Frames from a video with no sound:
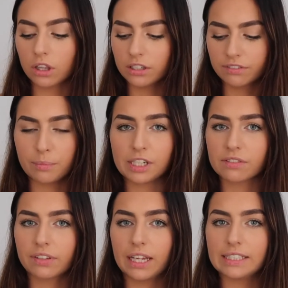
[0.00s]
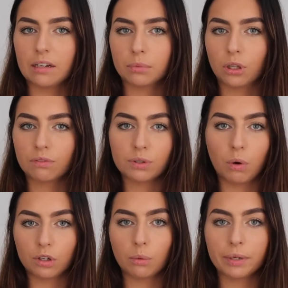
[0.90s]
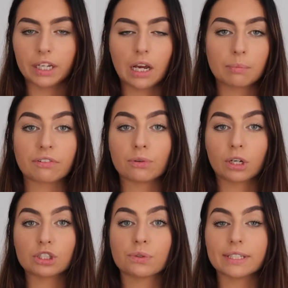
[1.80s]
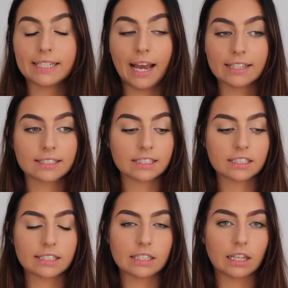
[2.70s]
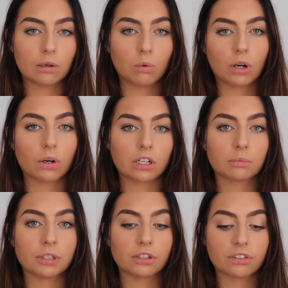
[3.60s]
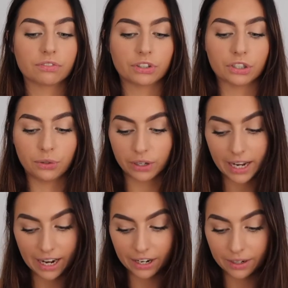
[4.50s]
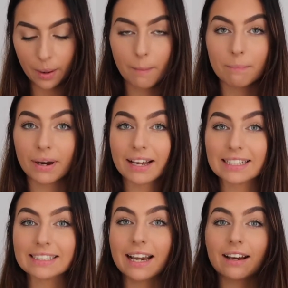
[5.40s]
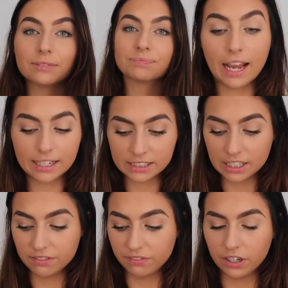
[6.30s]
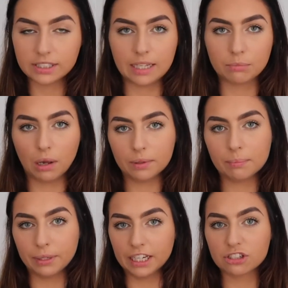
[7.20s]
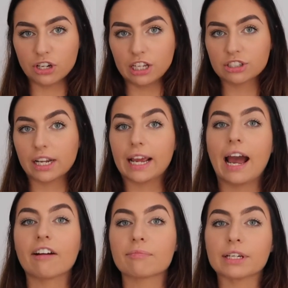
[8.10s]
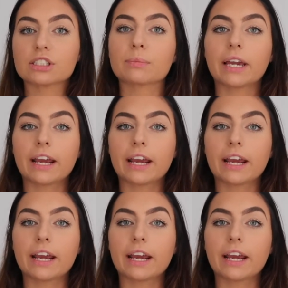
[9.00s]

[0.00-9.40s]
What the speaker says: the information for that down below if you want to go pick it up, or if you want to do the test and see like what oil would be good for your hair. But yeah, that is the first and probably biggest change that I have made to my